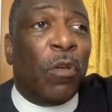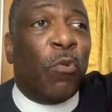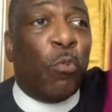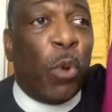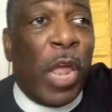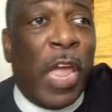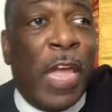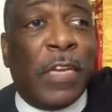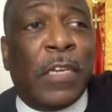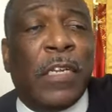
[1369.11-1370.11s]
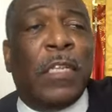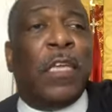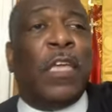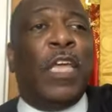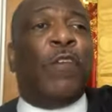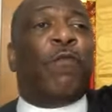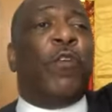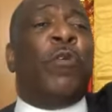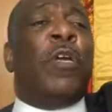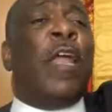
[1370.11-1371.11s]
Red, if
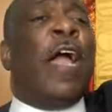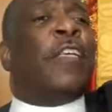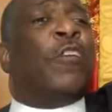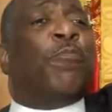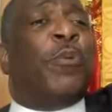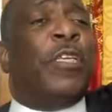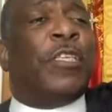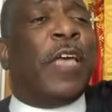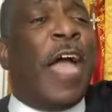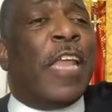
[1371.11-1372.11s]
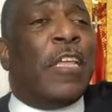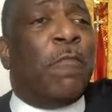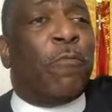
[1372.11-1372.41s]
you're not the presiding,